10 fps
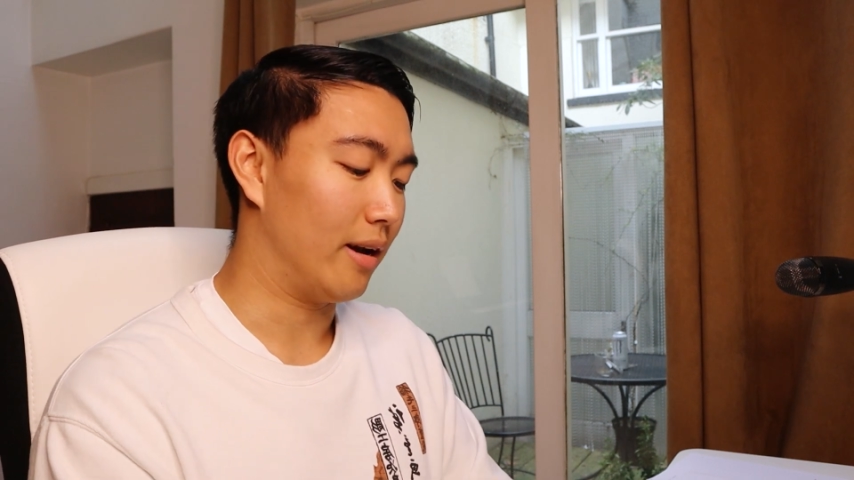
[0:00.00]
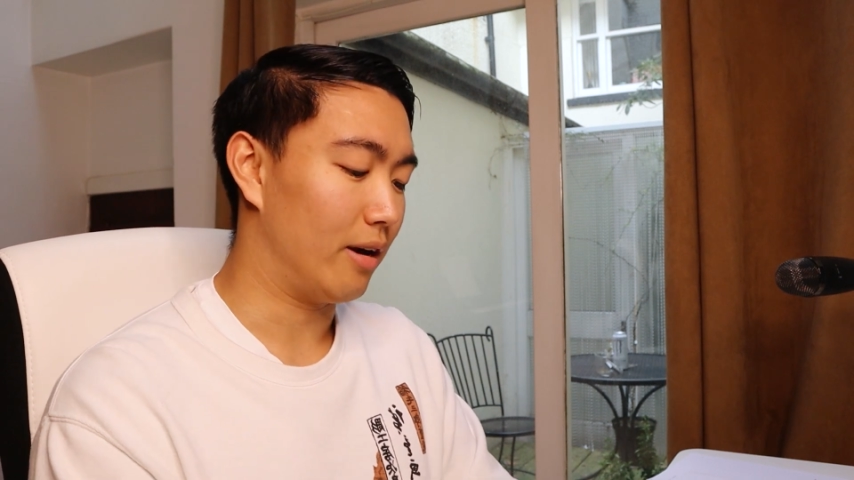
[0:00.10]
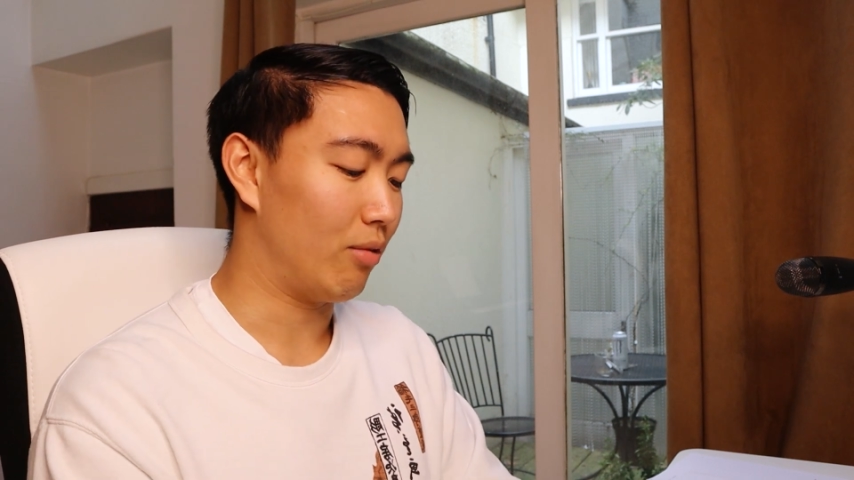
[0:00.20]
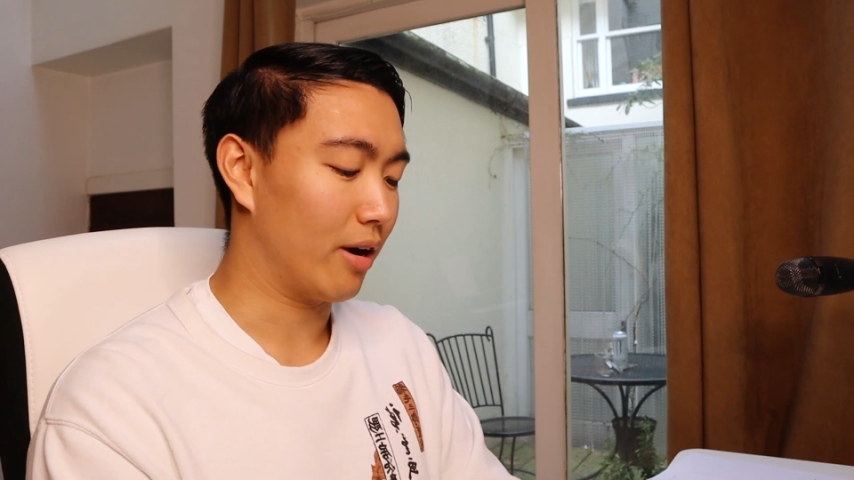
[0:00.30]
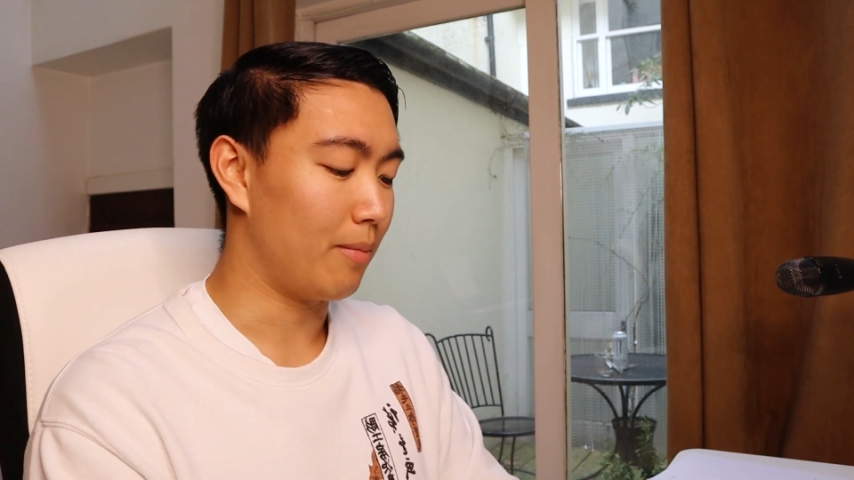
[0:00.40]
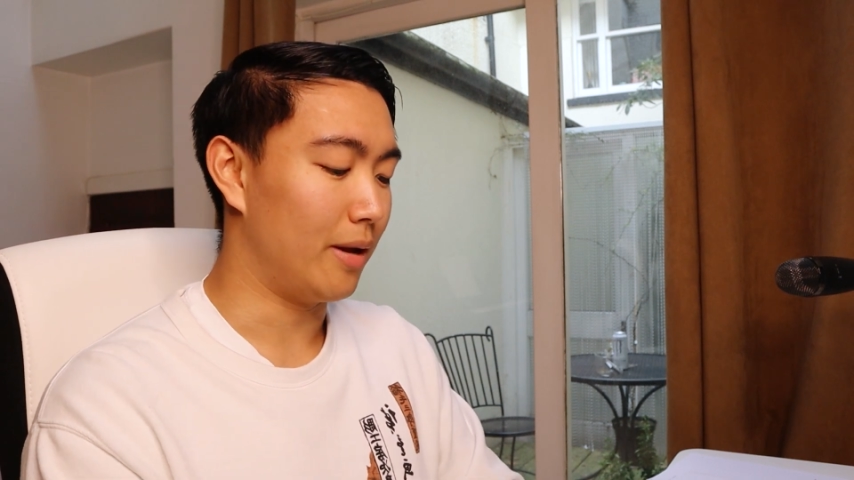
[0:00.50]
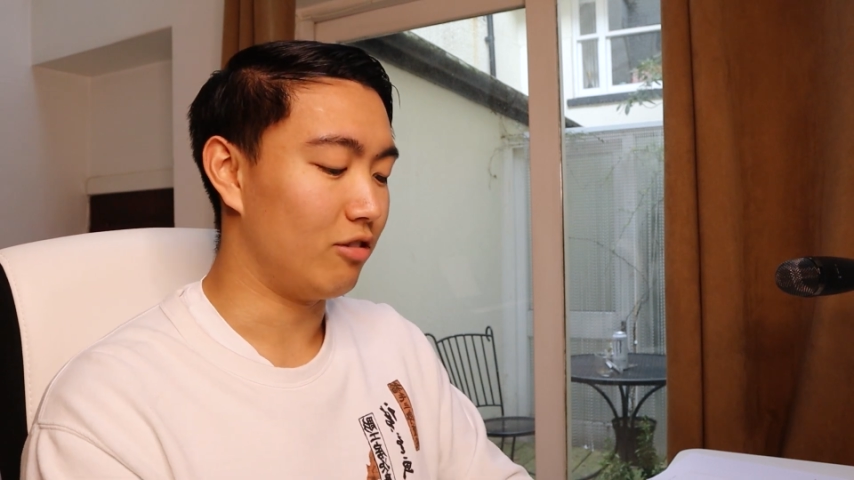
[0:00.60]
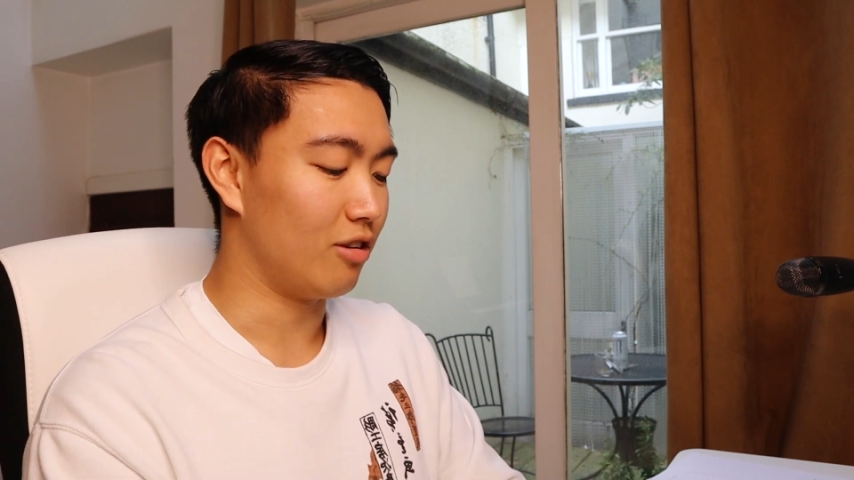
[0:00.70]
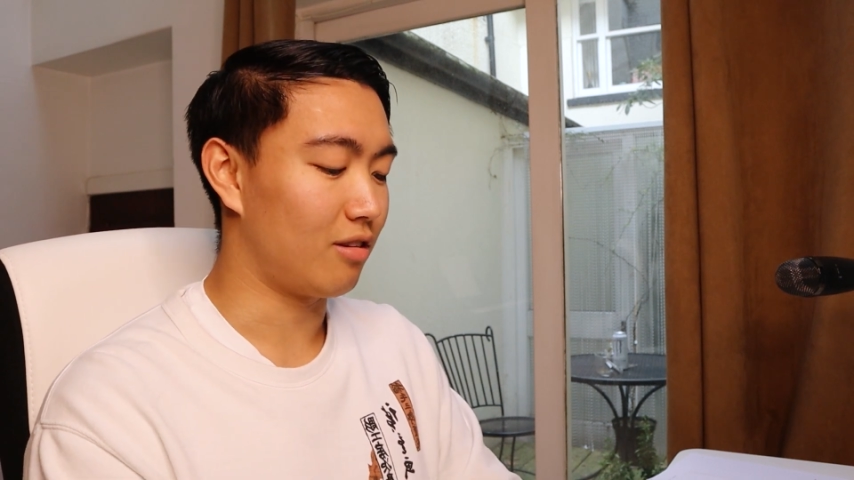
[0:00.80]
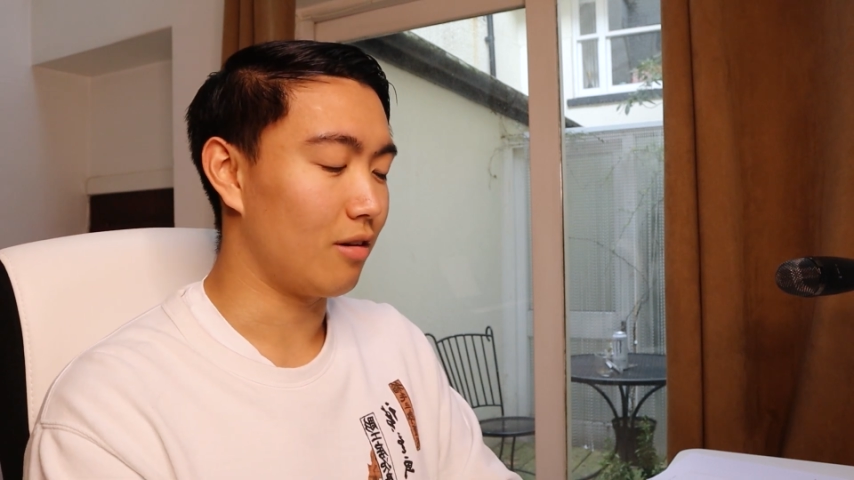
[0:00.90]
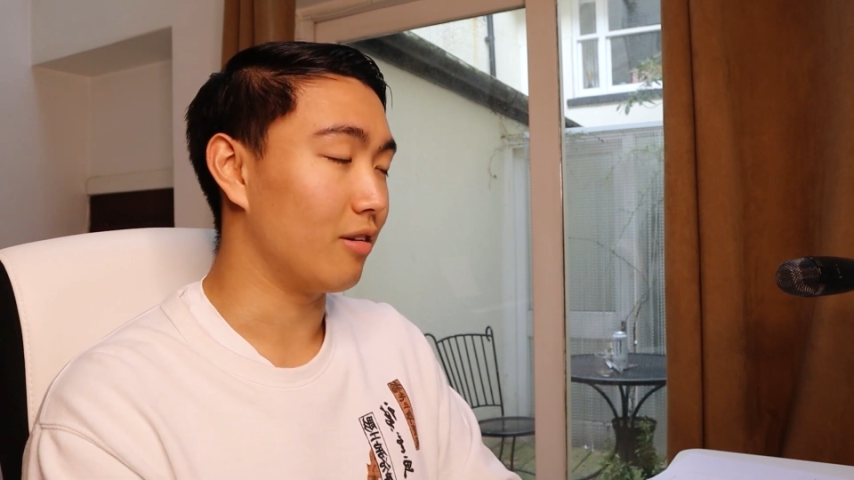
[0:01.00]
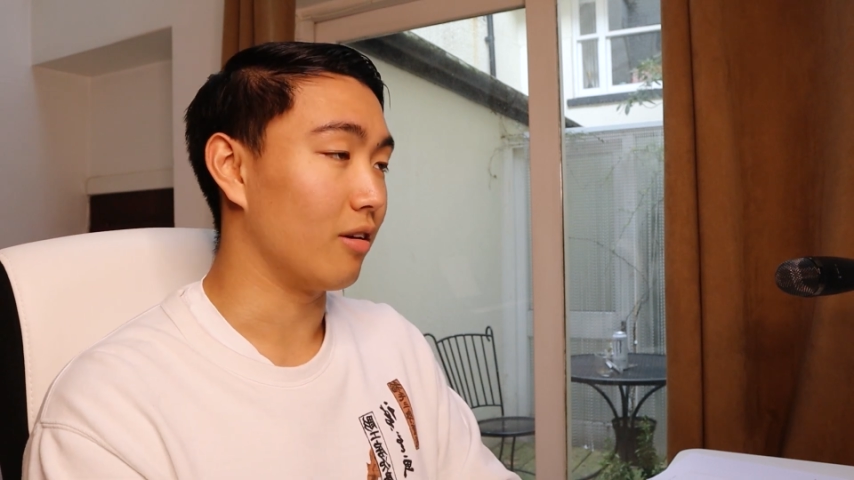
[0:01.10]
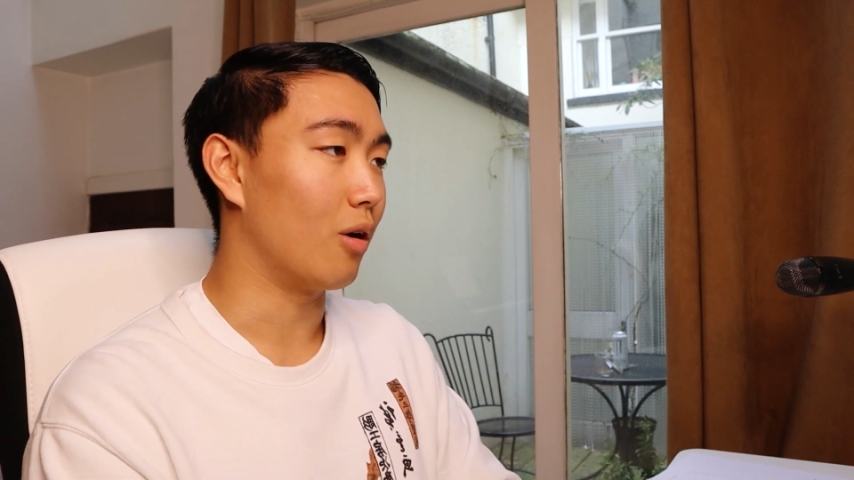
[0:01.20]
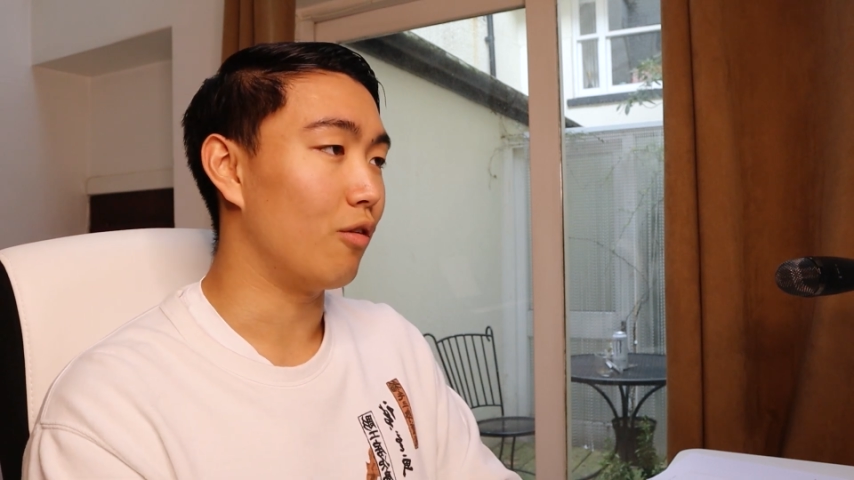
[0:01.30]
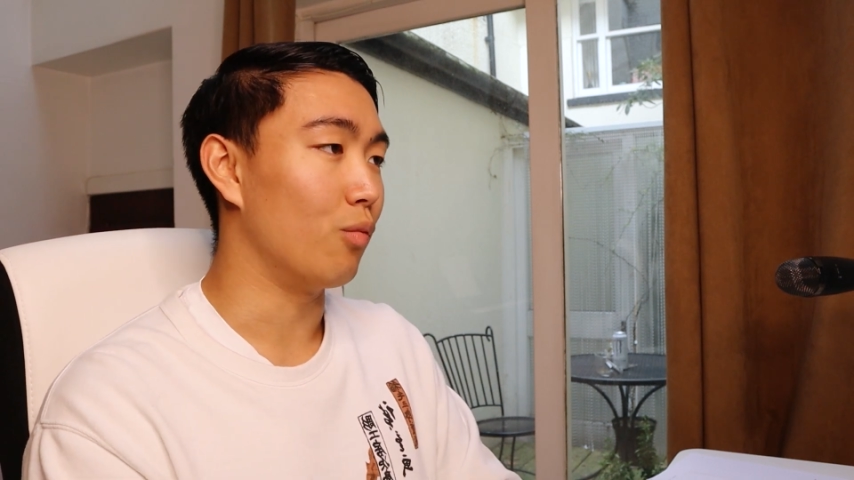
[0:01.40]
then I recommend just
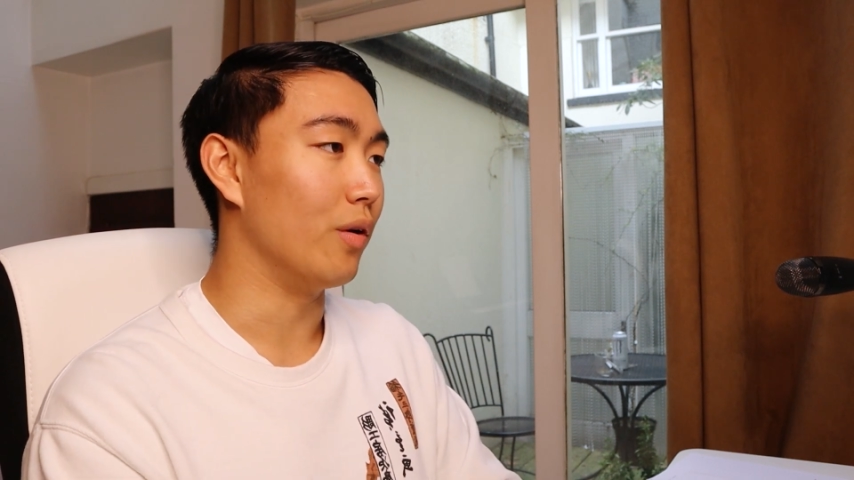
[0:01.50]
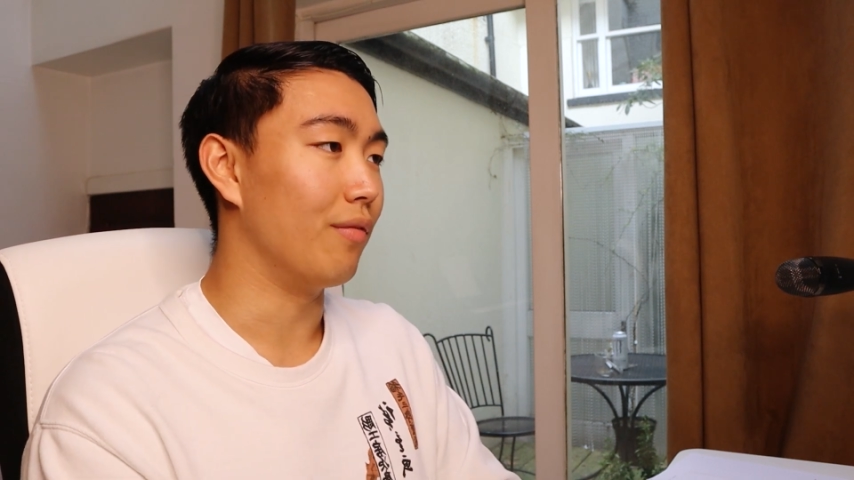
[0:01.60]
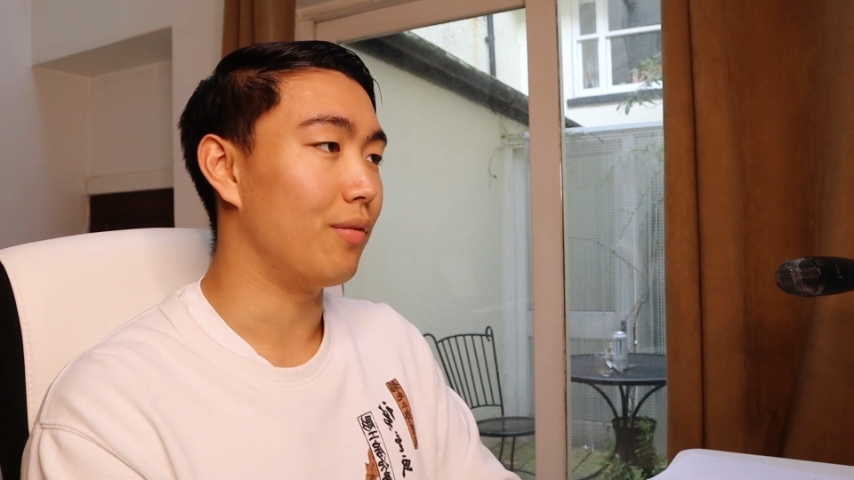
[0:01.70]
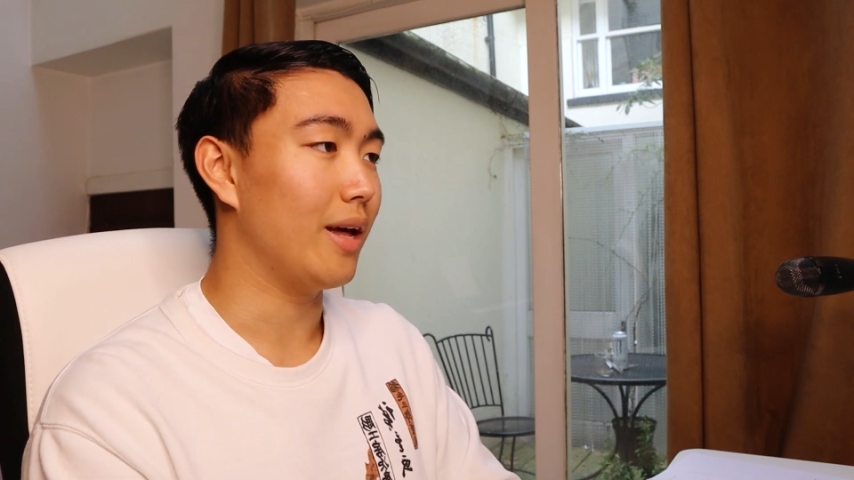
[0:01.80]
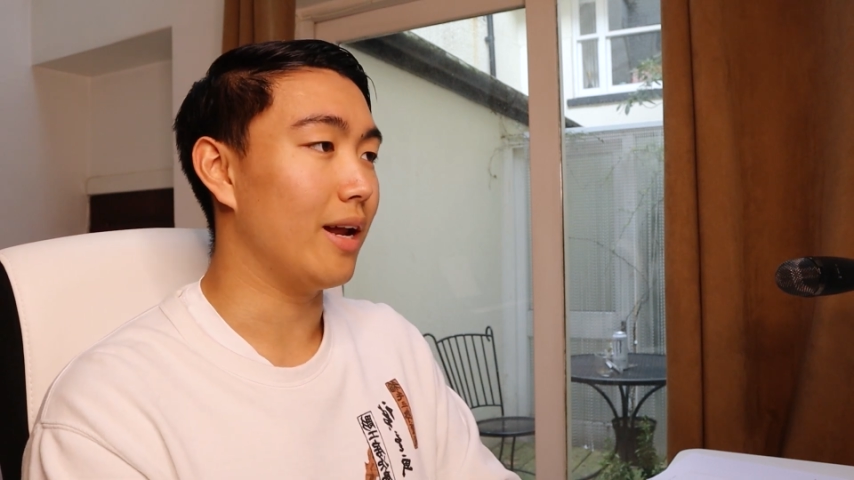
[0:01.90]
starting off with